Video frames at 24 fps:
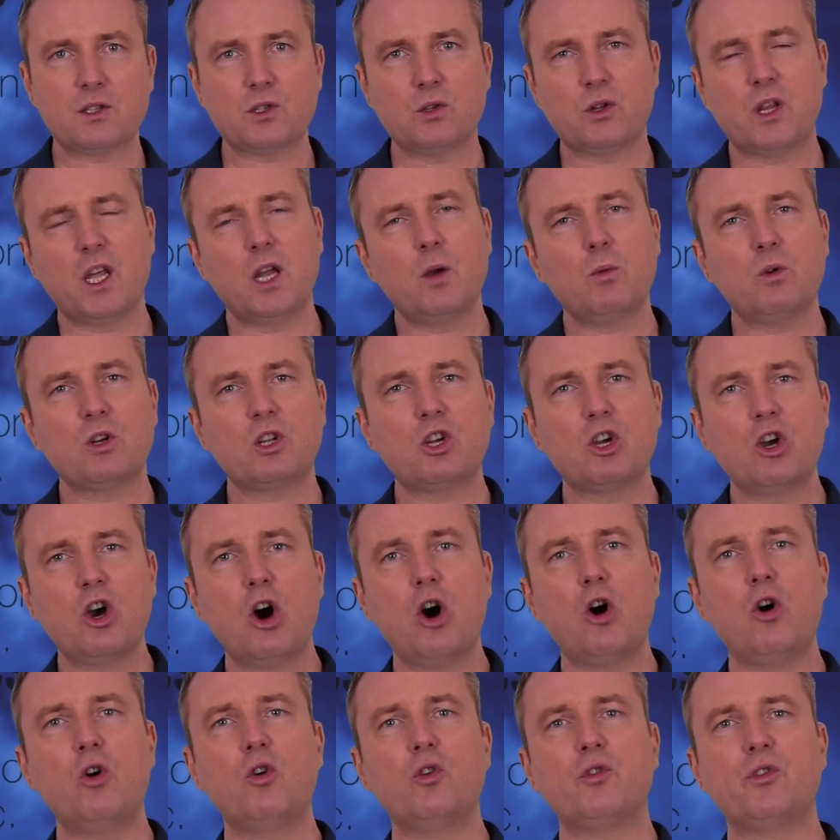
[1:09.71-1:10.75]
So they would
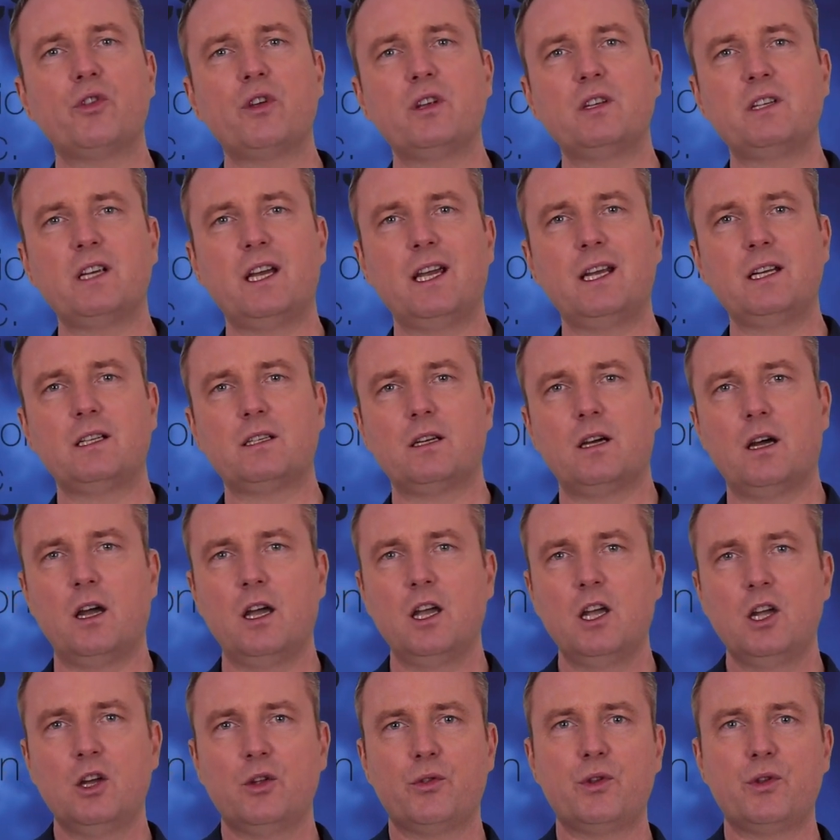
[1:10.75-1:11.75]
code the data.